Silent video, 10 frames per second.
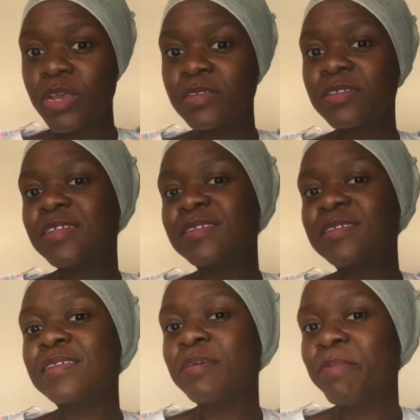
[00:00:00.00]
This
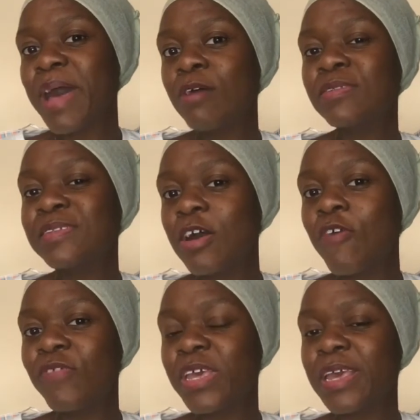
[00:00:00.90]
is about
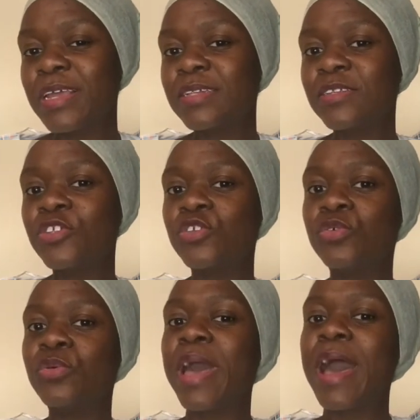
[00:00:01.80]
delving
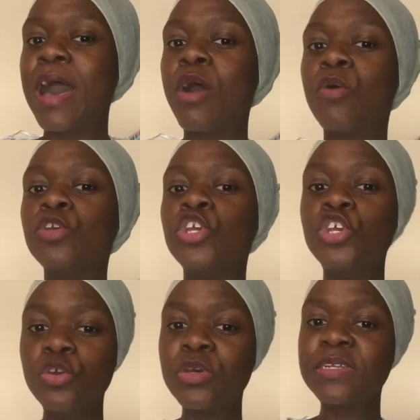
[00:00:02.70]
into how
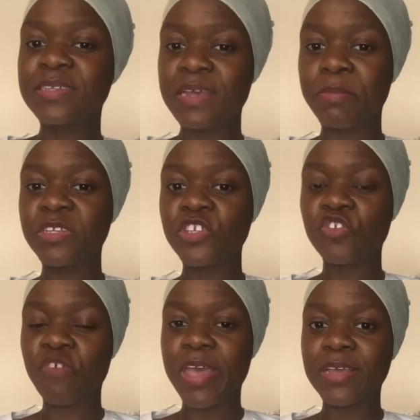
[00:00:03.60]
you can
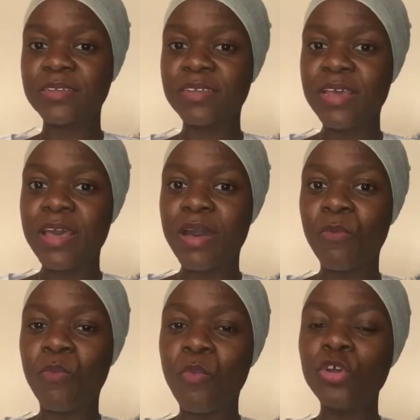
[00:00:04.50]
demonstrate
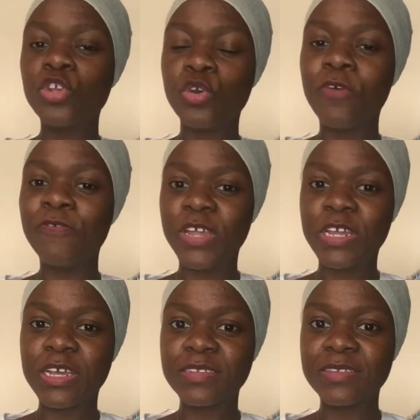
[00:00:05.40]
what you're feeling
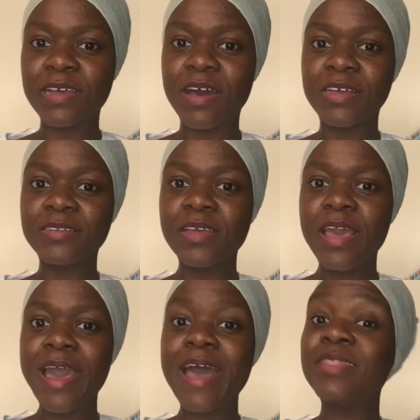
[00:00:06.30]
inside
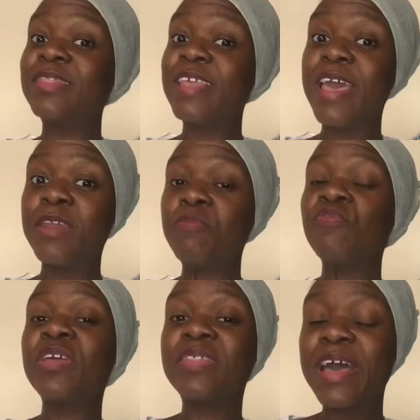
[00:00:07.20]
and then
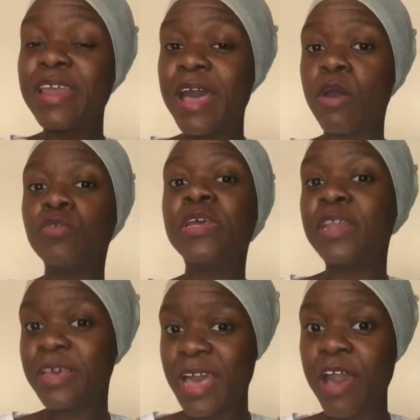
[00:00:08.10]
bring that out in a
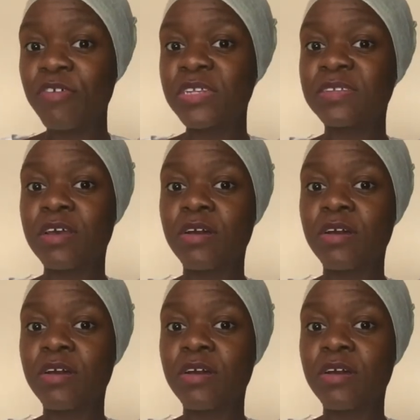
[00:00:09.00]
character.